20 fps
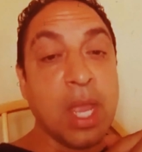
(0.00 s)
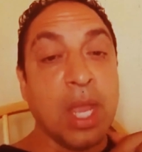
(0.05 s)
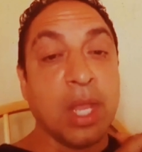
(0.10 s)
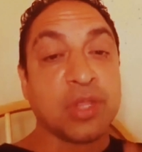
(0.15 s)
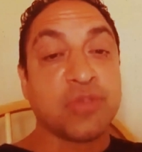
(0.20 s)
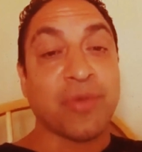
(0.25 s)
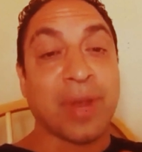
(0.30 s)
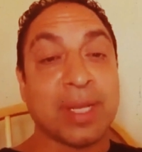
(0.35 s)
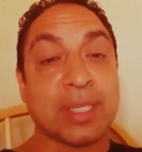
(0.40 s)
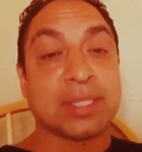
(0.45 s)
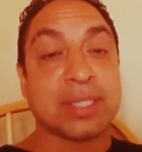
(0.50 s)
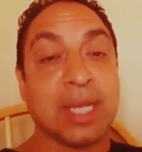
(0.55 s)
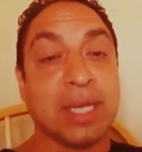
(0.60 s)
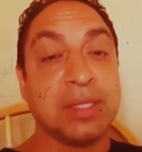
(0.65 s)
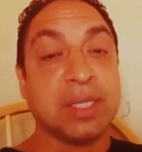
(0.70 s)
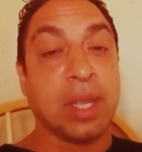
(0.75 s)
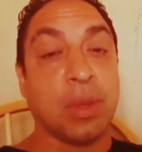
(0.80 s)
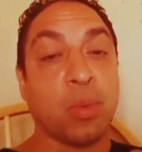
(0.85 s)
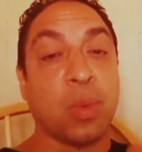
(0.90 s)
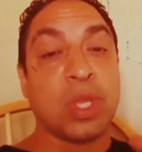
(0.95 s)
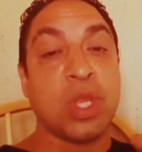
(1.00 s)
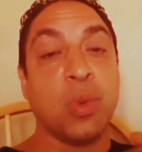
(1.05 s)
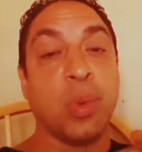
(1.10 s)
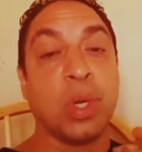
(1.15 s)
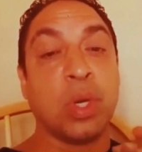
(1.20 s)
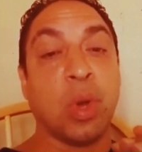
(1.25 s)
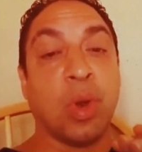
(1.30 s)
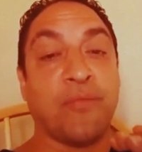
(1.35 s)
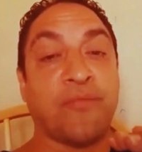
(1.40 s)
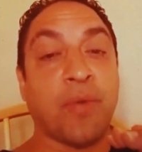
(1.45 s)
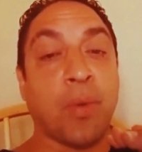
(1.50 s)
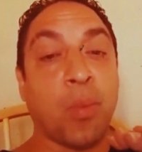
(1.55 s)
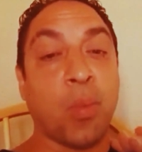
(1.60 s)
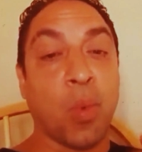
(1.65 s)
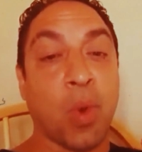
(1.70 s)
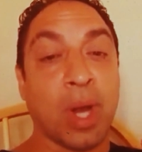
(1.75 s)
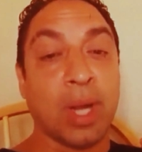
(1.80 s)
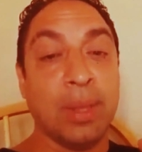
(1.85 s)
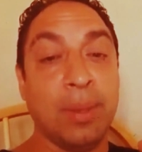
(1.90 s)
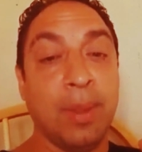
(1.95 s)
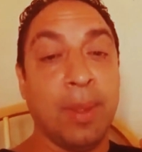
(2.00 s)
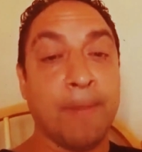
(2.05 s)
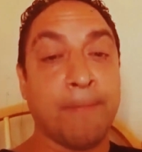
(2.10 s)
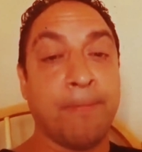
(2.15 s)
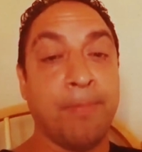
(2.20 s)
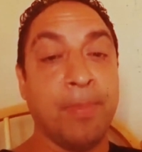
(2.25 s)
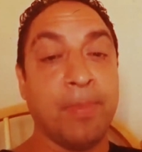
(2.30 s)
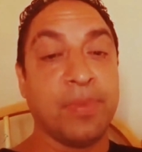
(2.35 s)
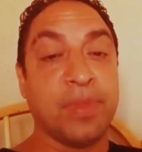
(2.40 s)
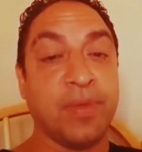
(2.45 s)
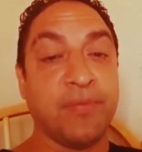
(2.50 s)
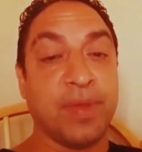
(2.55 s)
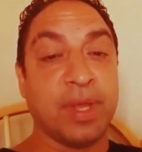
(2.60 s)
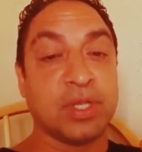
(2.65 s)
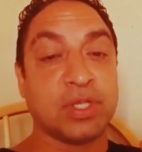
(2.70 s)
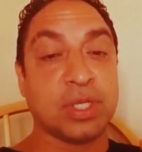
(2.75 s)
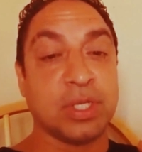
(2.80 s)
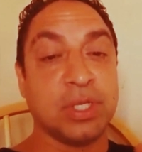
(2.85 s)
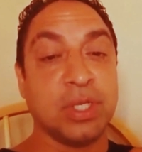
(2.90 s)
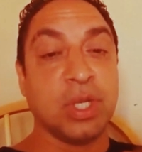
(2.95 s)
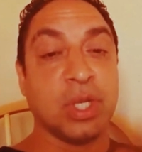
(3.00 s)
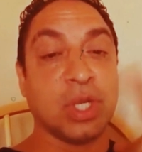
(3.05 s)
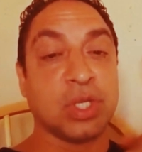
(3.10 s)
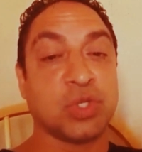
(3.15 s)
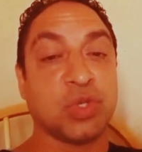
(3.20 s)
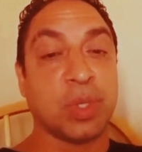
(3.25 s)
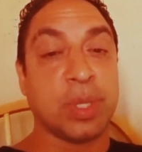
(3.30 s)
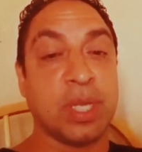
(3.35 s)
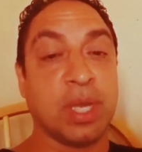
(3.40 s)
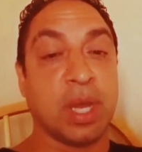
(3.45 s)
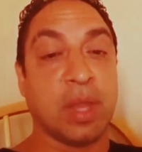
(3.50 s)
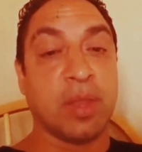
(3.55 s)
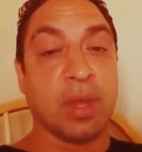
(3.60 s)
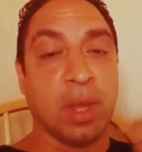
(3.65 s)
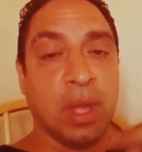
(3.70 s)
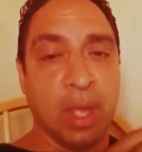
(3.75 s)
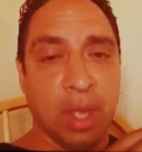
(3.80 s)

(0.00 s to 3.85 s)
transcended where you would go from one division to the other.